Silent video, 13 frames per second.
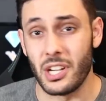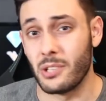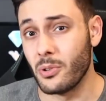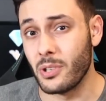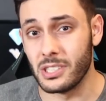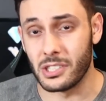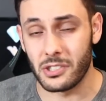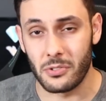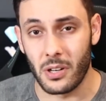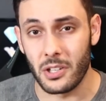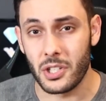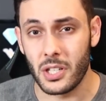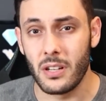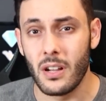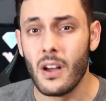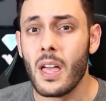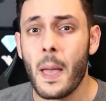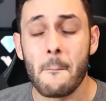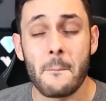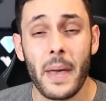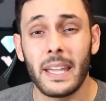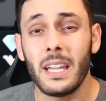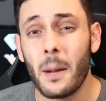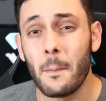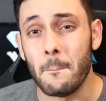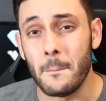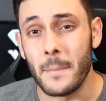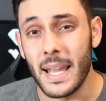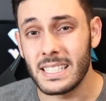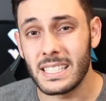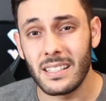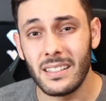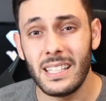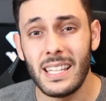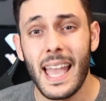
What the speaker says: construction pay amazingly